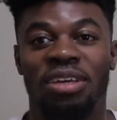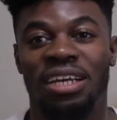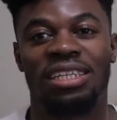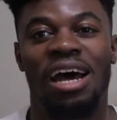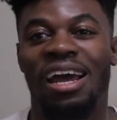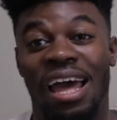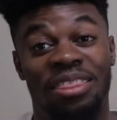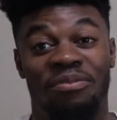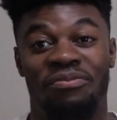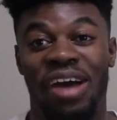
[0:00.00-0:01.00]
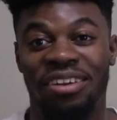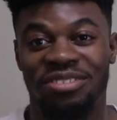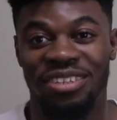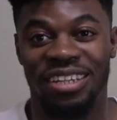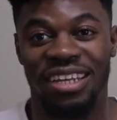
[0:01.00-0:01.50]
because I had them
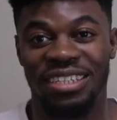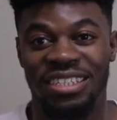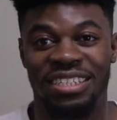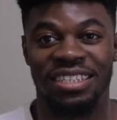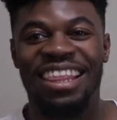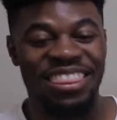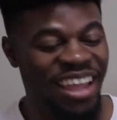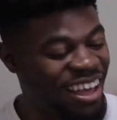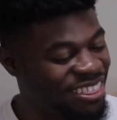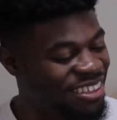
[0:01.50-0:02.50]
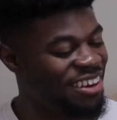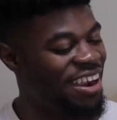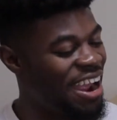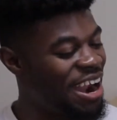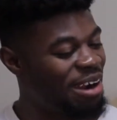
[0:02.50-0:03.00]
factory laced. Another
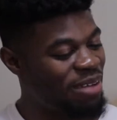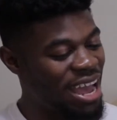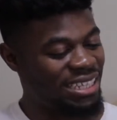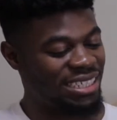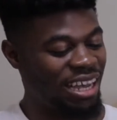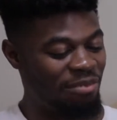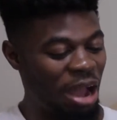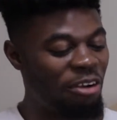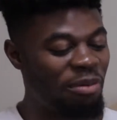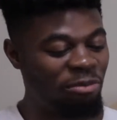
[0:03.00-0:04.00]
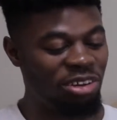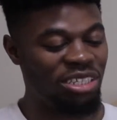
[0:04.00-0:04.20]
Air Max. I remember when